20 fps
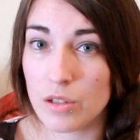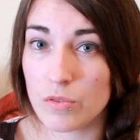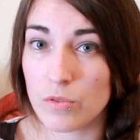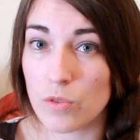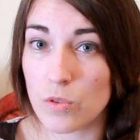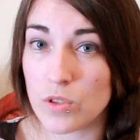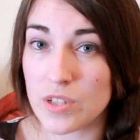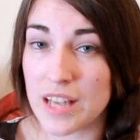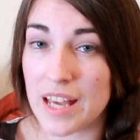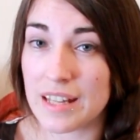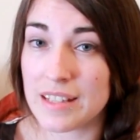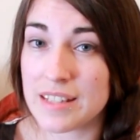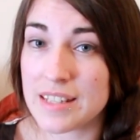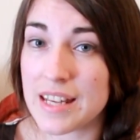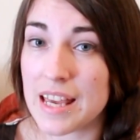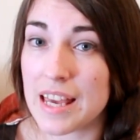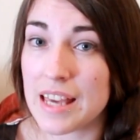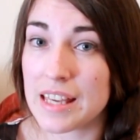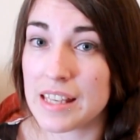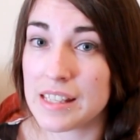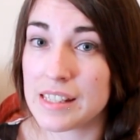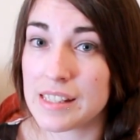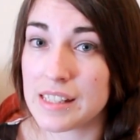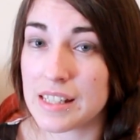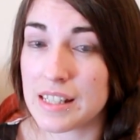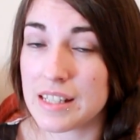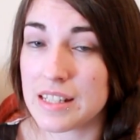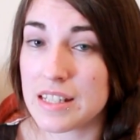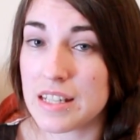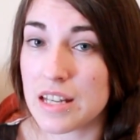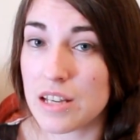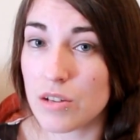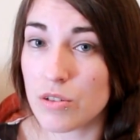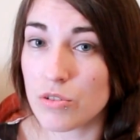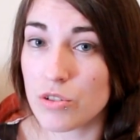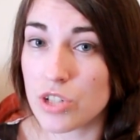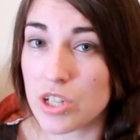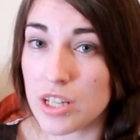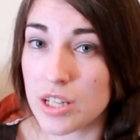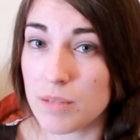for 10 days until
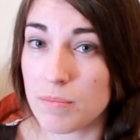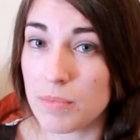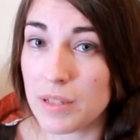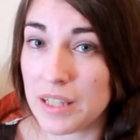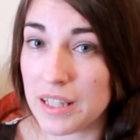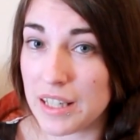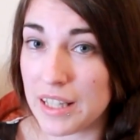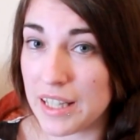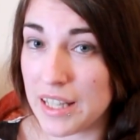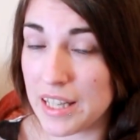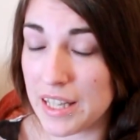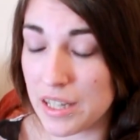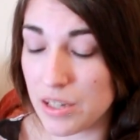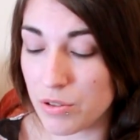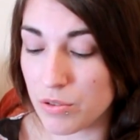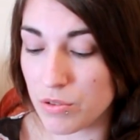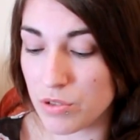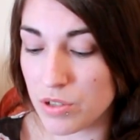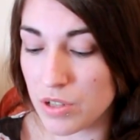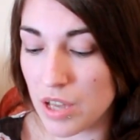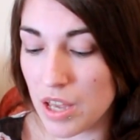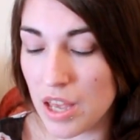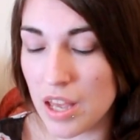she completely healed.